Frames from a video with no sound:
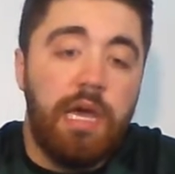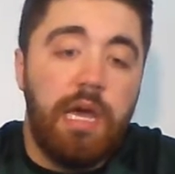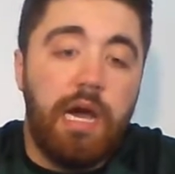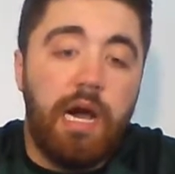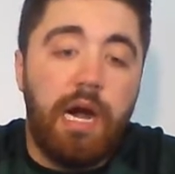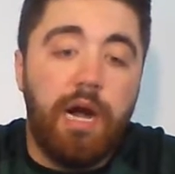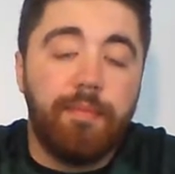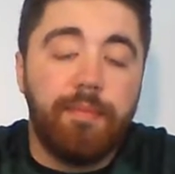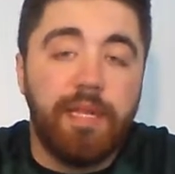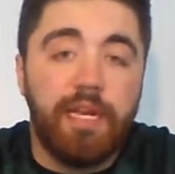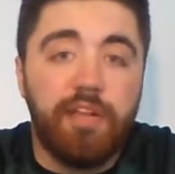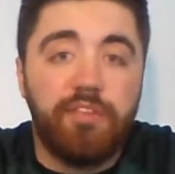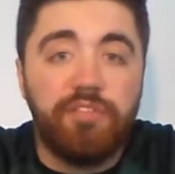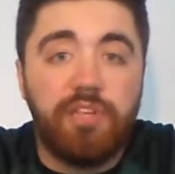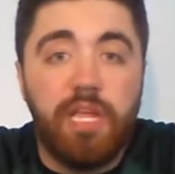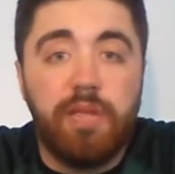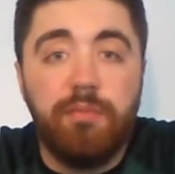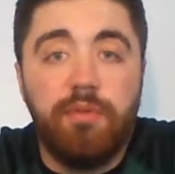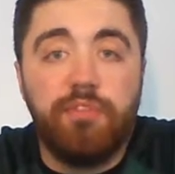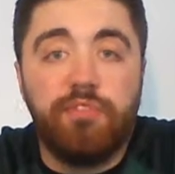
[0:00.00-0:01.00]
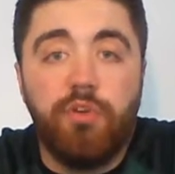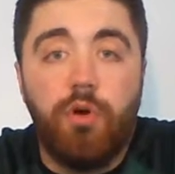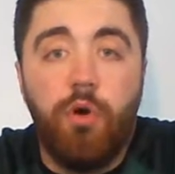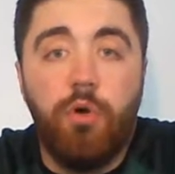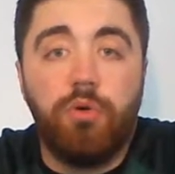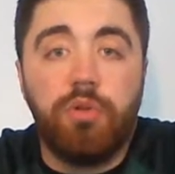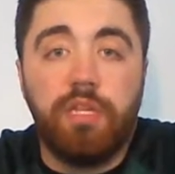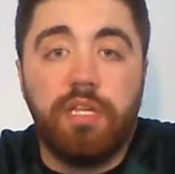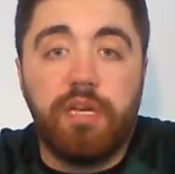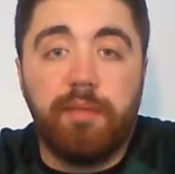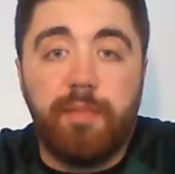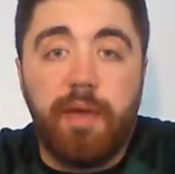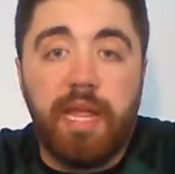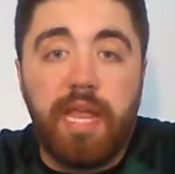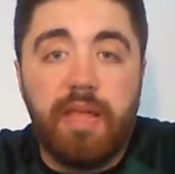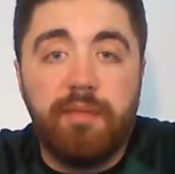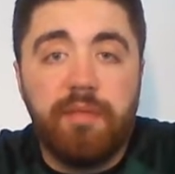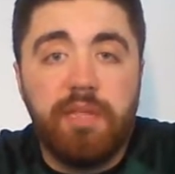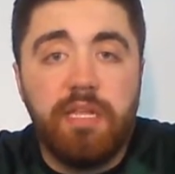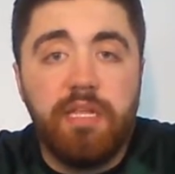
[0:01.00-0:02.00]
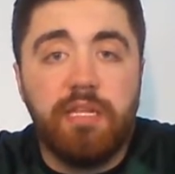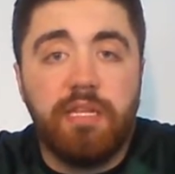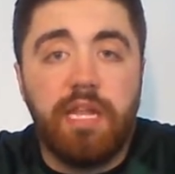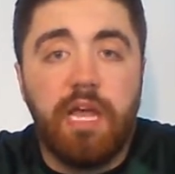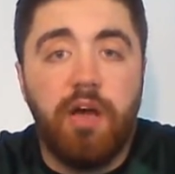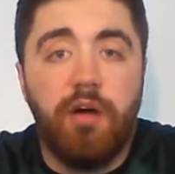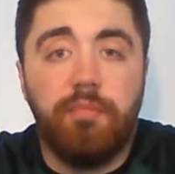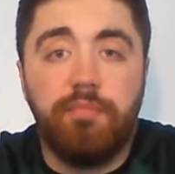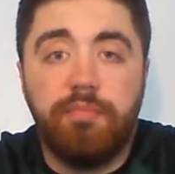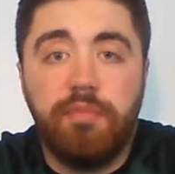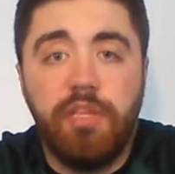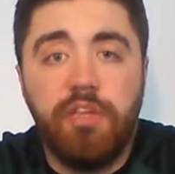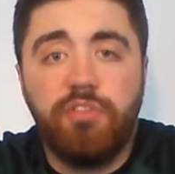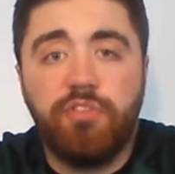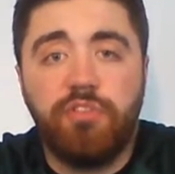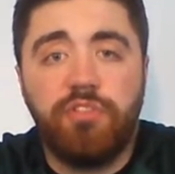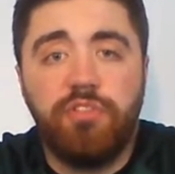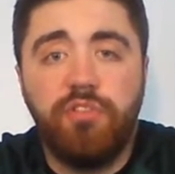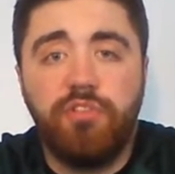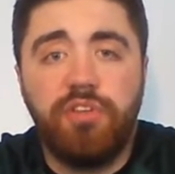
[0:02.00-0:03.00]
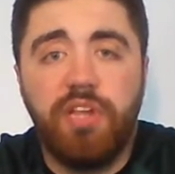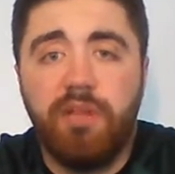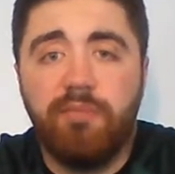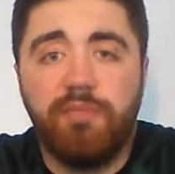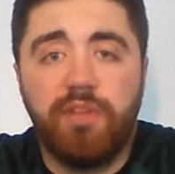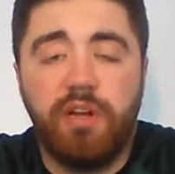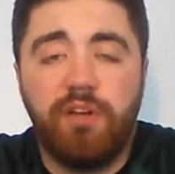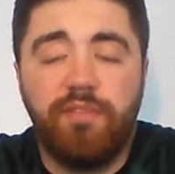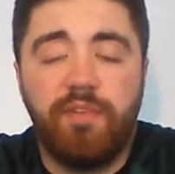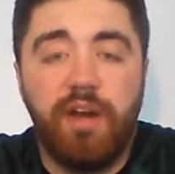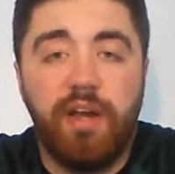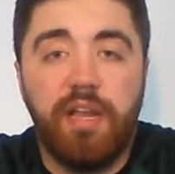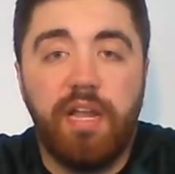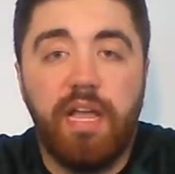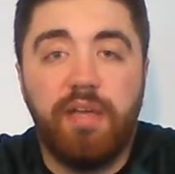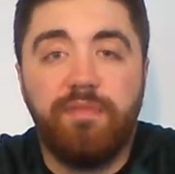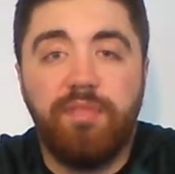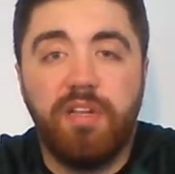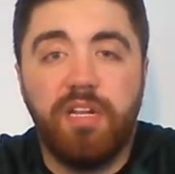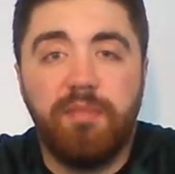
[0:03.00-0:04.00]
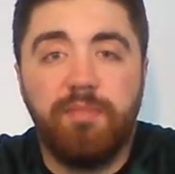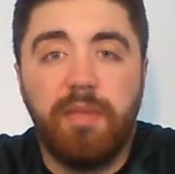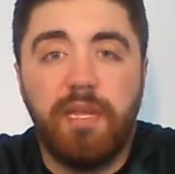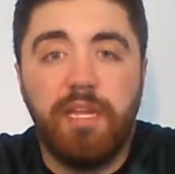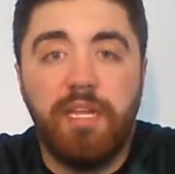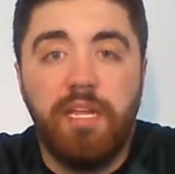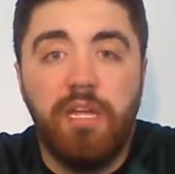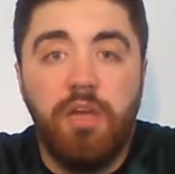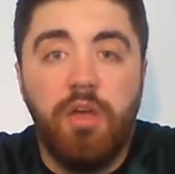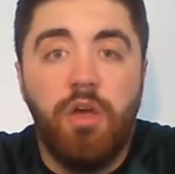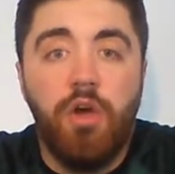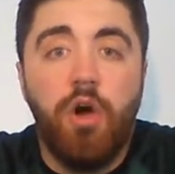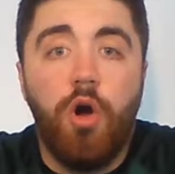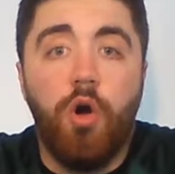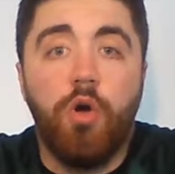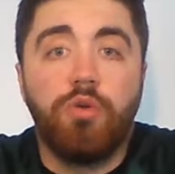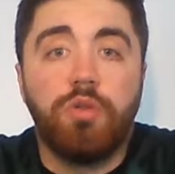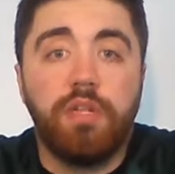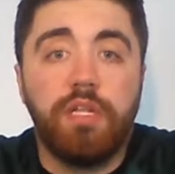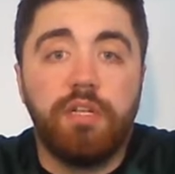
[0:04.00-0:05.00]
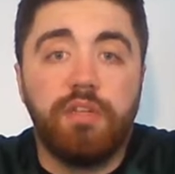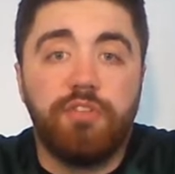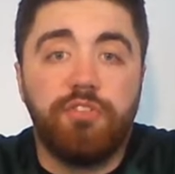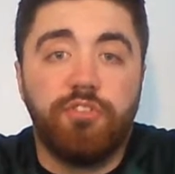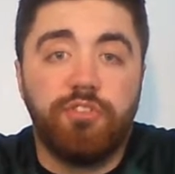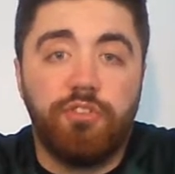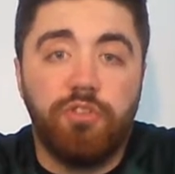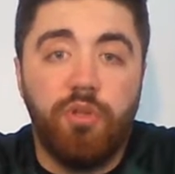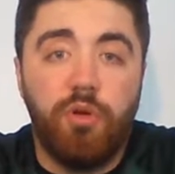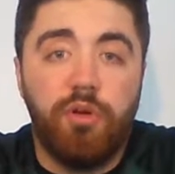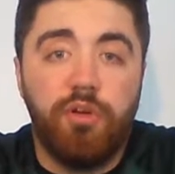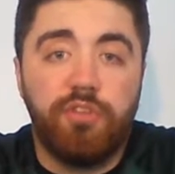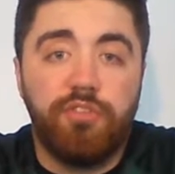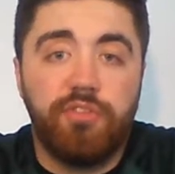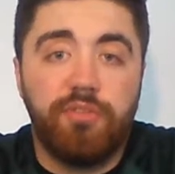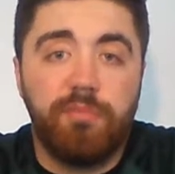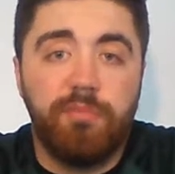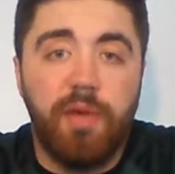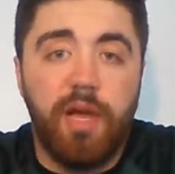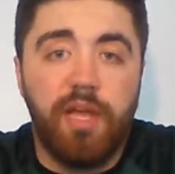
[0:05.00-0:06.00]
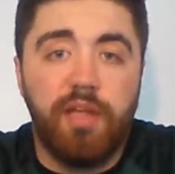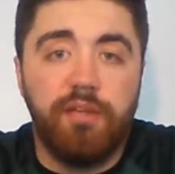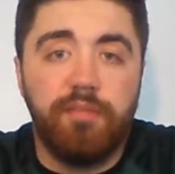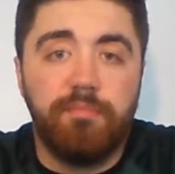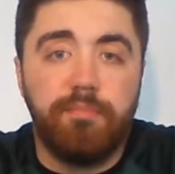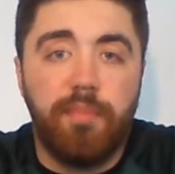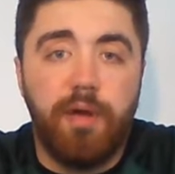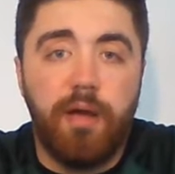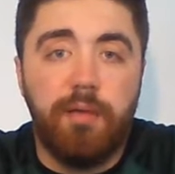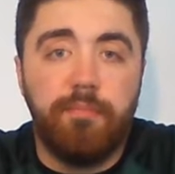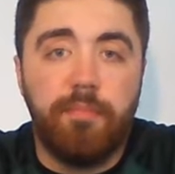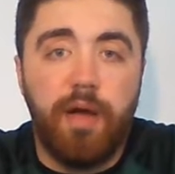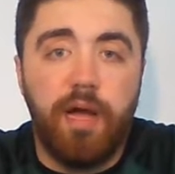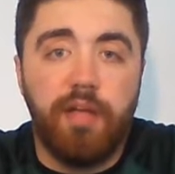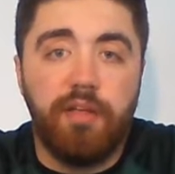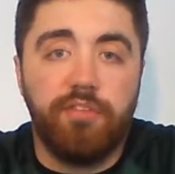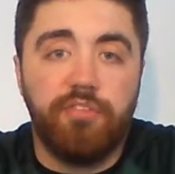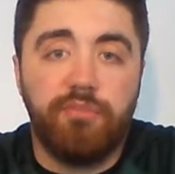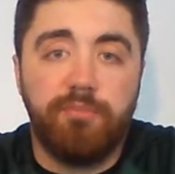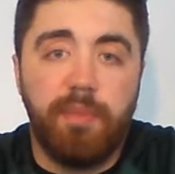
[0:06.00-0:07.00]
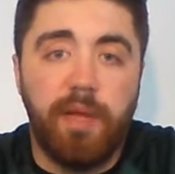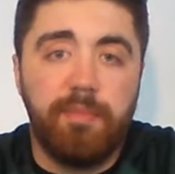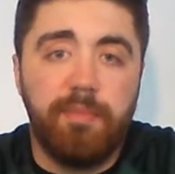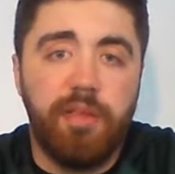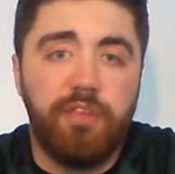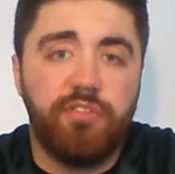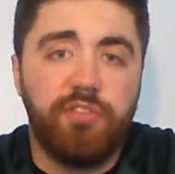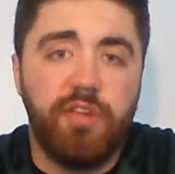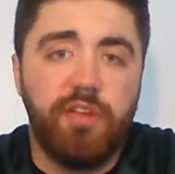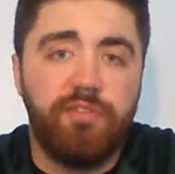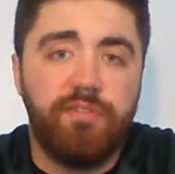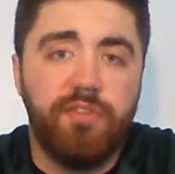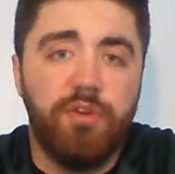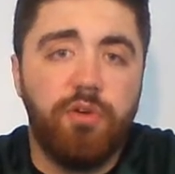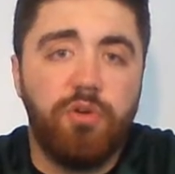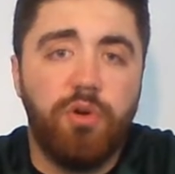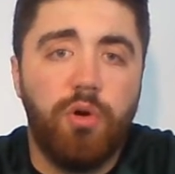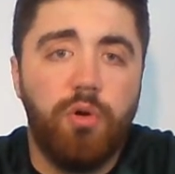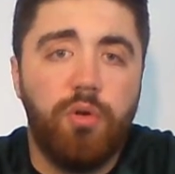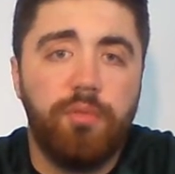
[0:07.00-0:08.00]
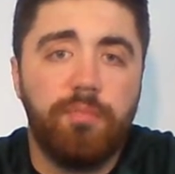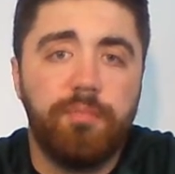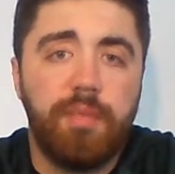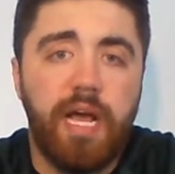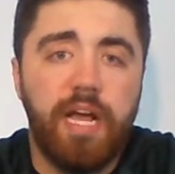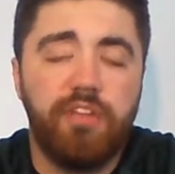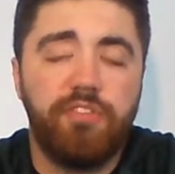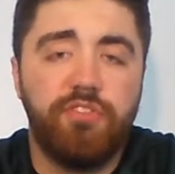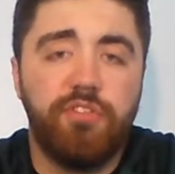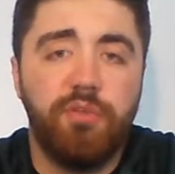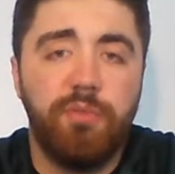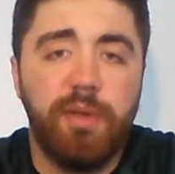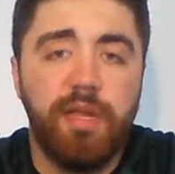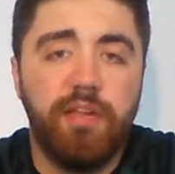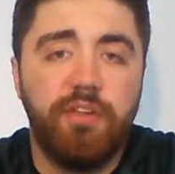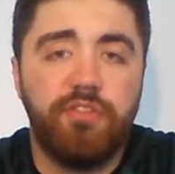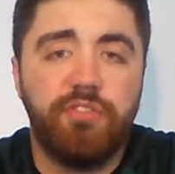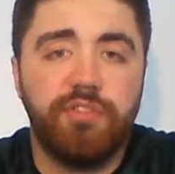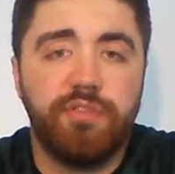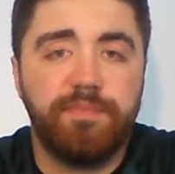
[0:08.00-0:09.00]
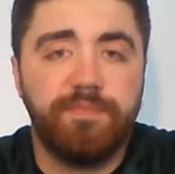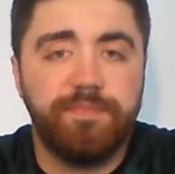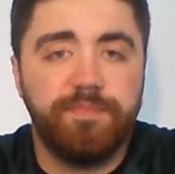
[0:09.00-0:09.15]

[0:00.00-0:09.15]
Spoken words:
The next game is Oakland and Miami. Now, these are two teams that are very iffy to me. Oakland just lost by basically a field goal past 2 weeks.